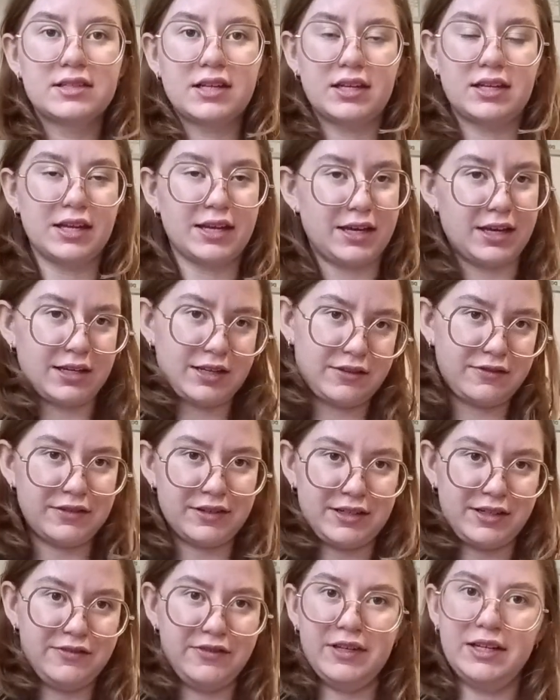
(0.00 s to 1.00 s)
and I can
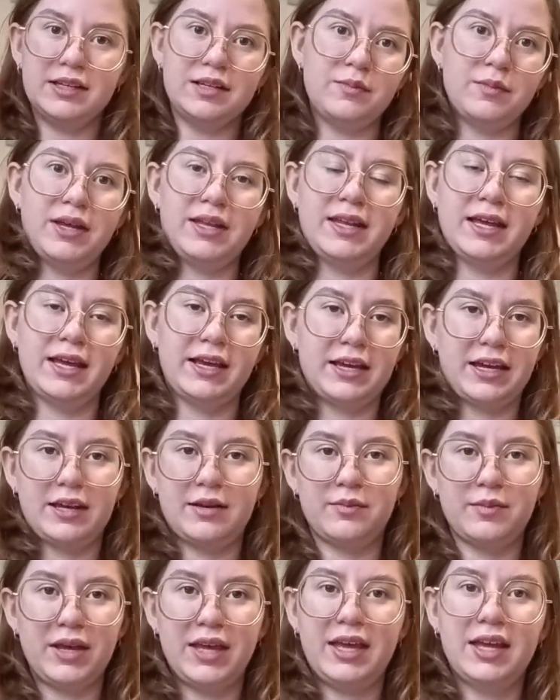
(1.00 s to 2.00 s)
definitely feel it in my neck
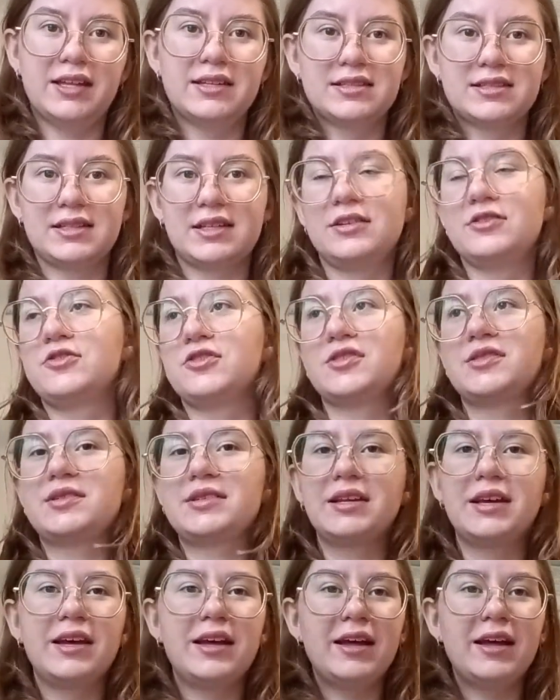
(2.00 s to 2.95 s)
and my hands, and just